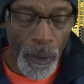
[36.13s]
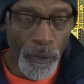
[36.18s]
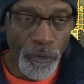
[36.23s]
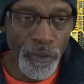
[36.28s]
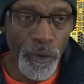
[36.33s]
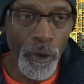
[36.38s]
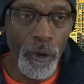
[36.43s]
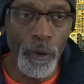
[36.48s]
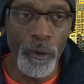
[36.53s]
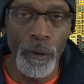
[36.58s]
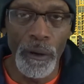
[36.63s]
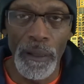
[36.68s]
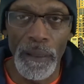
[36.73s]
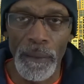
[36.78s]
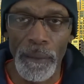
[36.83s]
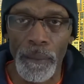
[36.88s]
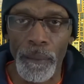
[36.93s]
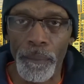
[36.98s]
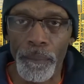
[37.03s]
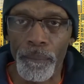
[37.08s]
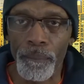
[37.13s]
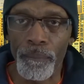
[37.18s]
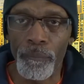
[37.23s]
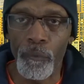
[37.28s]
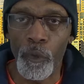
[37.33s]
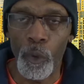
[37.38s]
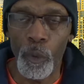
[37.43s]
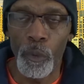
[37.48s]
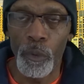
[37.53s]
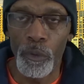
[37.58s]
So,
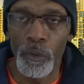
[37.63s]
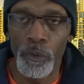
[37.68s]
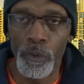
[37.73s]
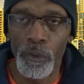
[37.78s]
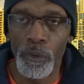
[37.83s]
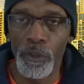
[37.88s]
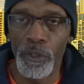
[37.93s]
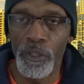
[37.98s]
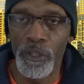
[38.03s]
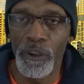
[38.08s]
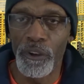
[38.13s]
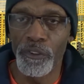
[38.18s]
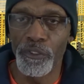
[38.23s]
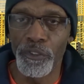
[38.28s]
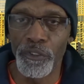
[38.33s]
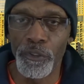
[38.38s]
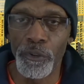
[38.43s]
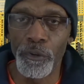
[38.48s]
there's